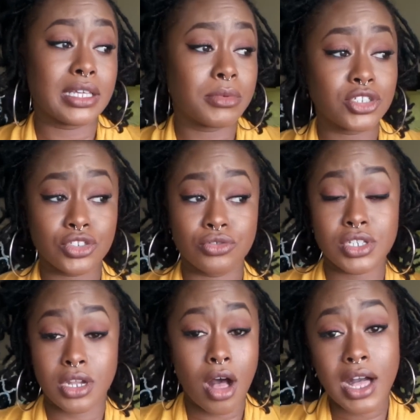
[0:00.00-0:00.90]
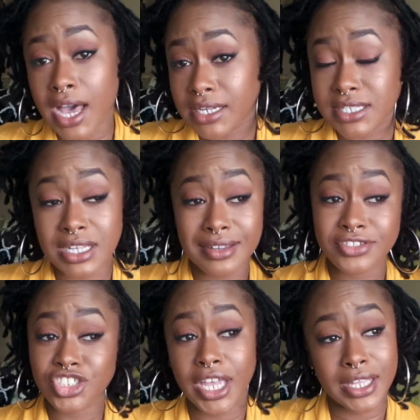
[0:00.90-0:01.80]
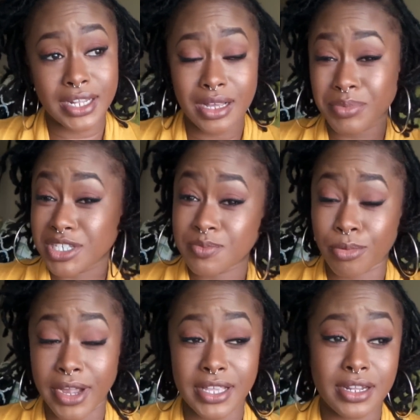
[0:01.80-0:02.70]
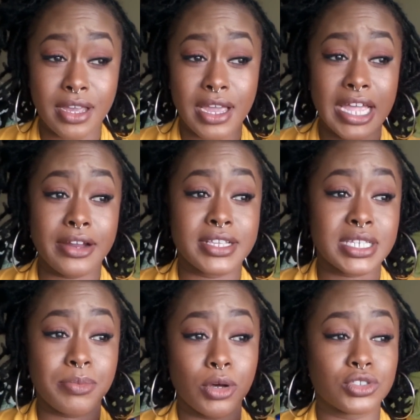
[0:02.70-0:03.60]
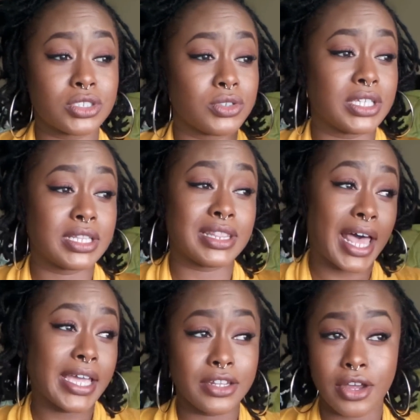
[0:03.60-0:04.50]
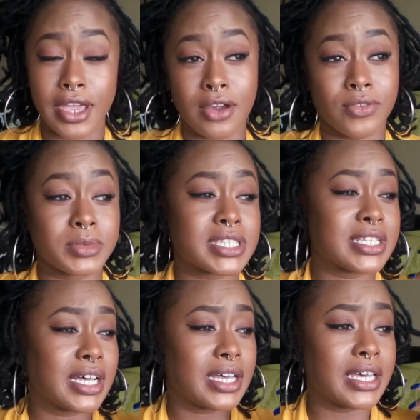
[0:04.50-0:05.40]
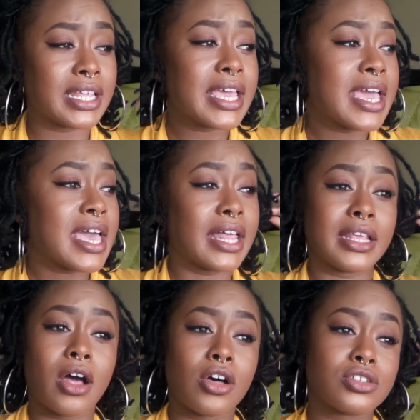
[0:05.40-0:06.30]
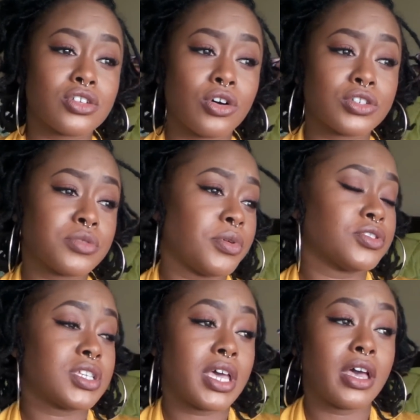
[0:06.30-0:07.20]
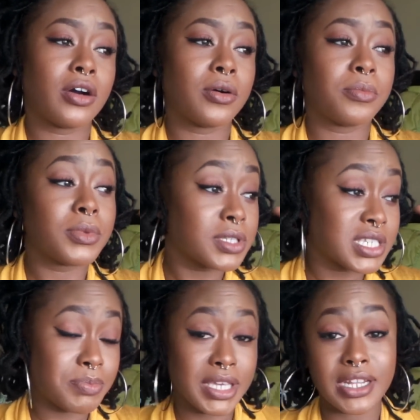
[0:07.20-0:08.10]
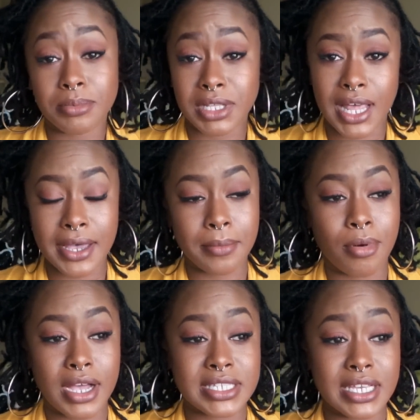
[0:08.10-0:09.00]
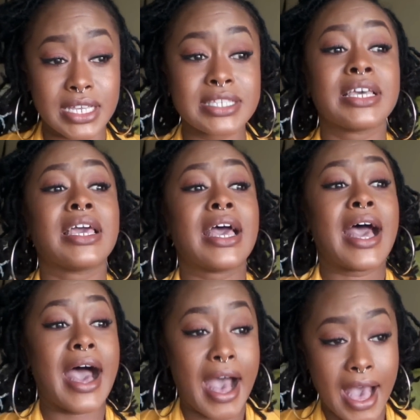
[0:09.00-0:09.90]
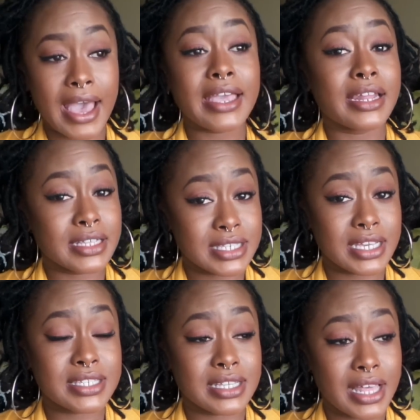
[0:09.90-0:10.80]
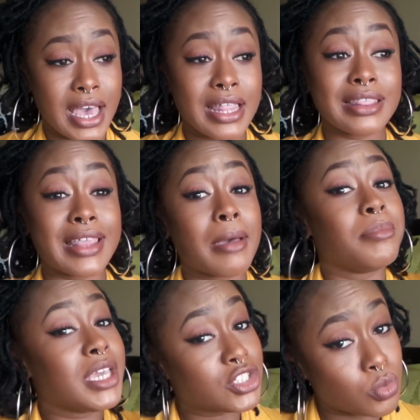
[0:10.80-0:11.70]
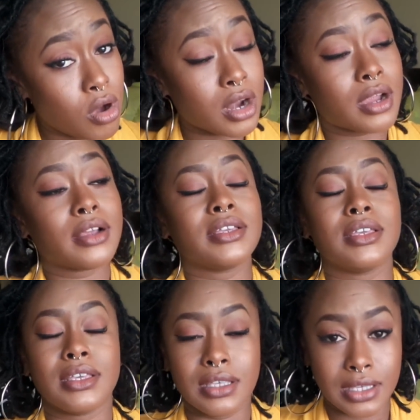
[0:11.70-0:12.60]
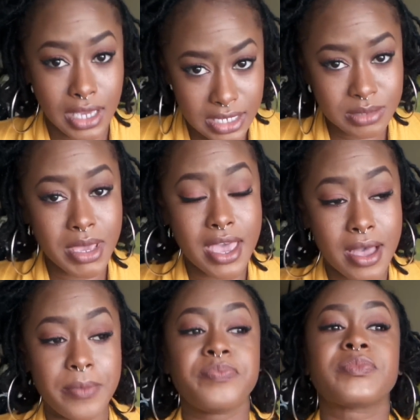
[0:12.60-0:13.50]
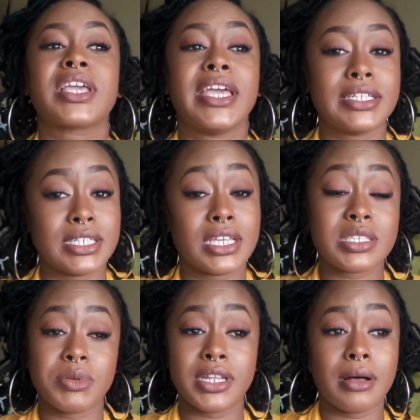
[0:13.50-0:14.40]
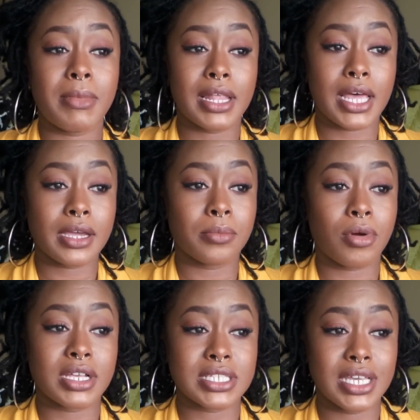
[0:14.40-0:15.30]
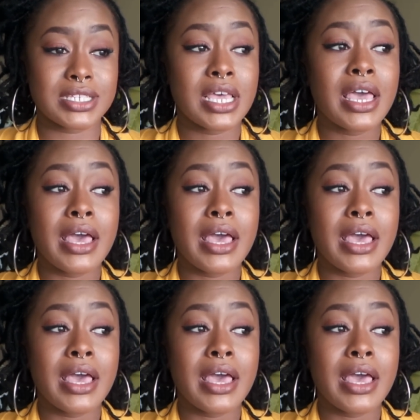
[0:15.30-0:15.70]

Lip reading: lemon juice and all kind of stuff, shaking it up and spraying it in their hair, and it's supposed to lighten your hair from the sun, and it also is supposed to help speed up the locking process. I can attest to that. That beach water, yes ma'am, it did speed up my locking process.